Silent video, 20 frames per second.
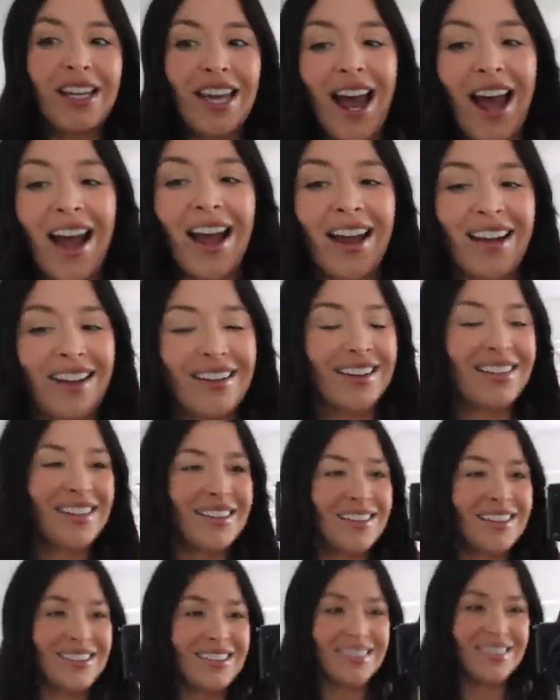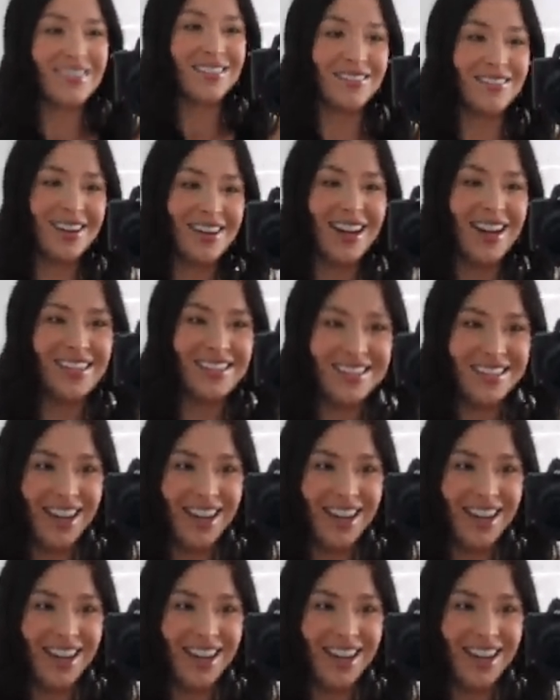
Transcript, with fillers: yeah, what do you